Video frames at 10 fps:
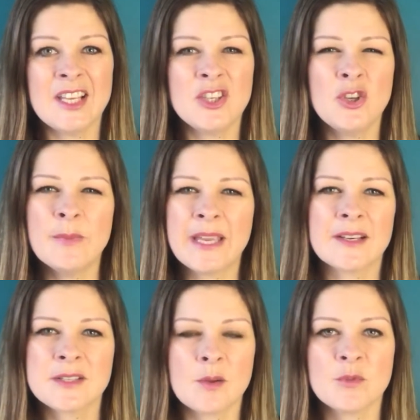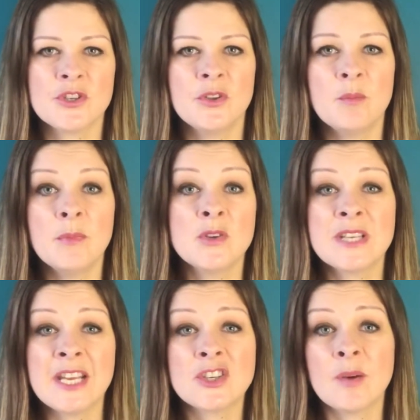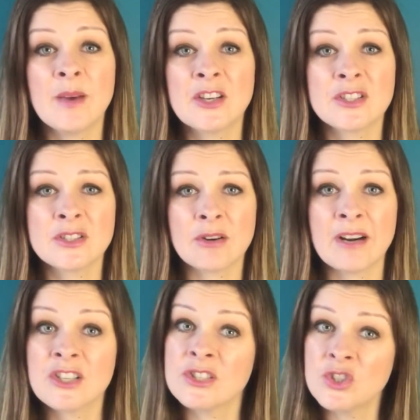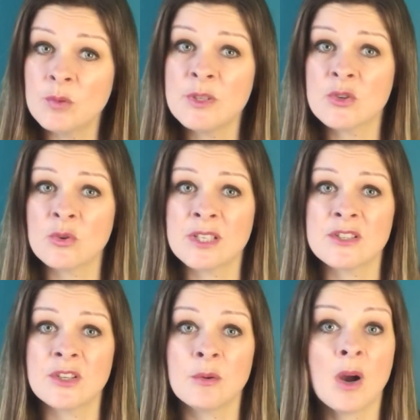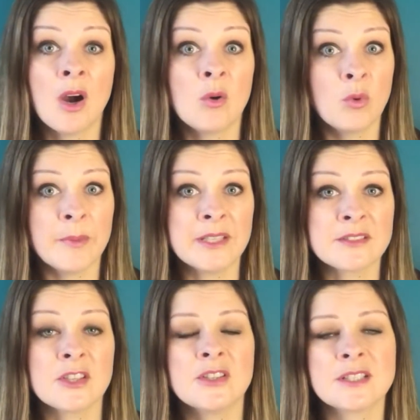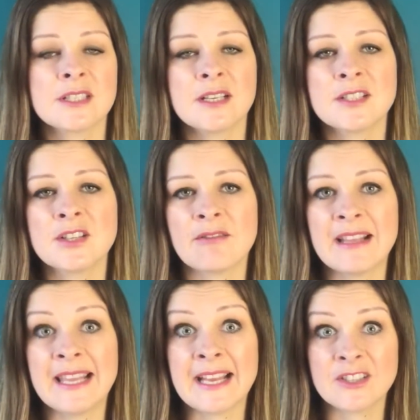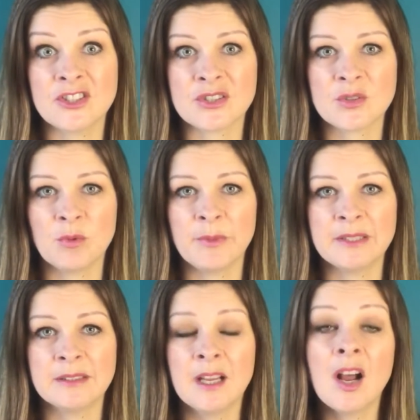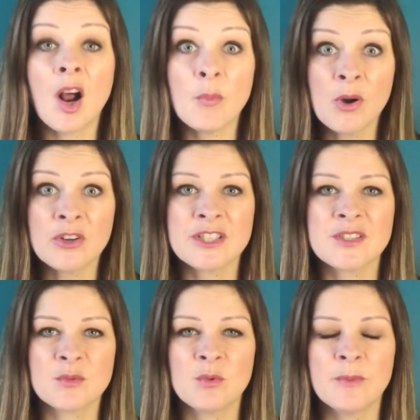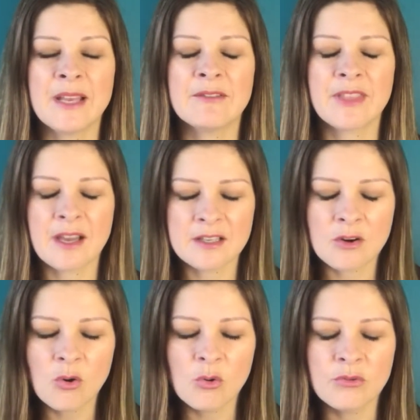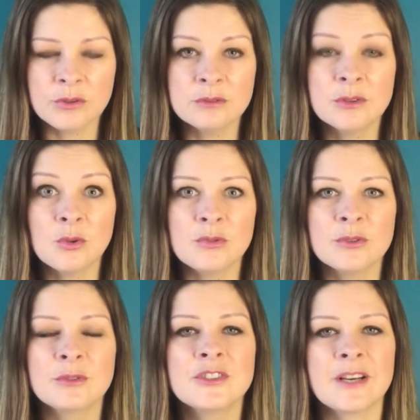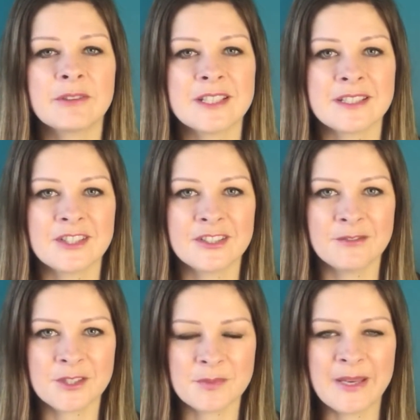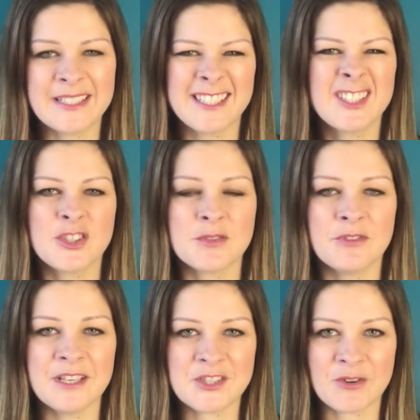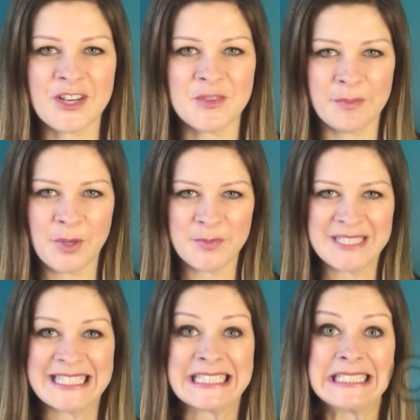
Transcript: you make an assumption that most HR managers and directors you'd be talking to are women, so you decide to direct the ad just to women. Apologies to all men for that awful generalisation I've just made. It's just for illustration purposes.